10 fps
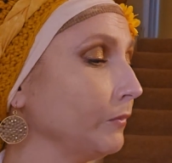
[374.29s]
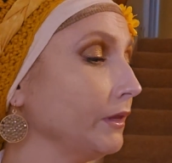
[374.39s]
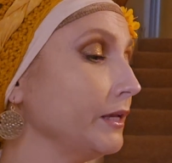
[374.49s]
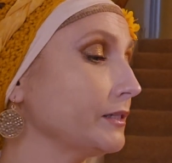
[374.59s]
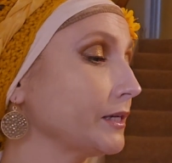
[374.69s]

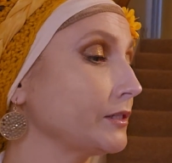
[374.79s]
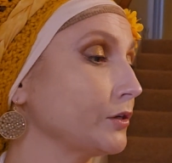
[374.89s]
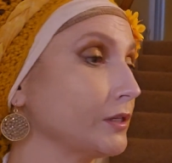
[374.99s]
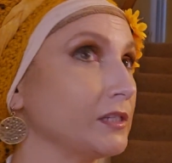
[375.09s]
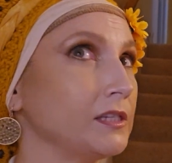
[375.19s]
He says
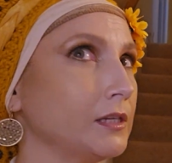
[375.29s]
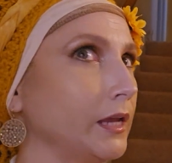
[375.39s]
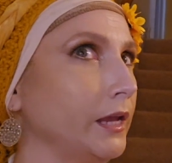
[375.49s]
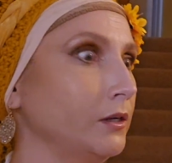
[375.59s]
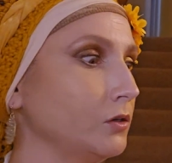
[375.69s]
there's a
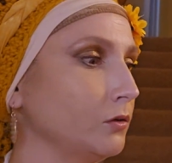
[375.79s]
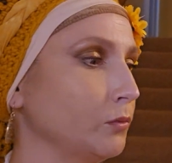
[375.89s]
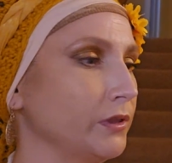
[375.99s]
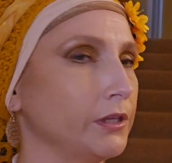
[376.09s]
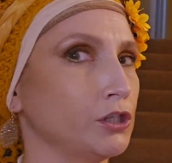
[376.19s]
scandal
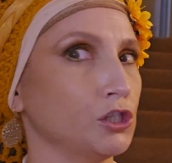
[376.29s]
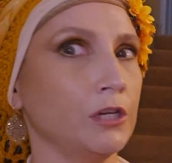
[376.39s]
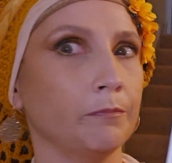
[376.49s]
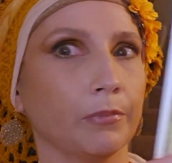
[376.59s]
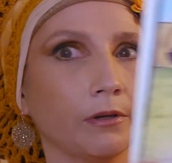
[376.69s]
with the
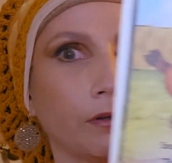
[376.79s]
sheep."